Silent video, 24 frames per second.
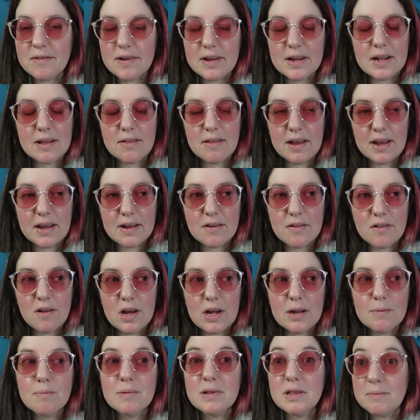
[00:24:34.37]
and I like it a
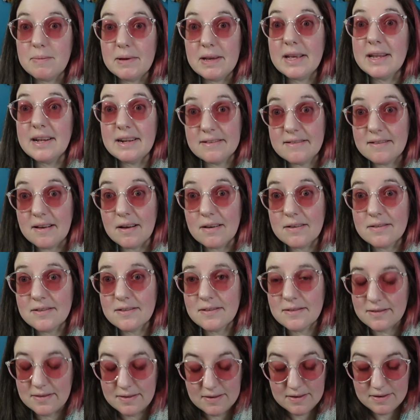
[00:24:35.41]
lot, but the beginning sucks.
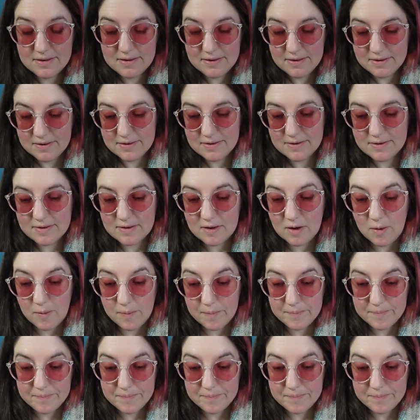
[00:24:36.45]
So,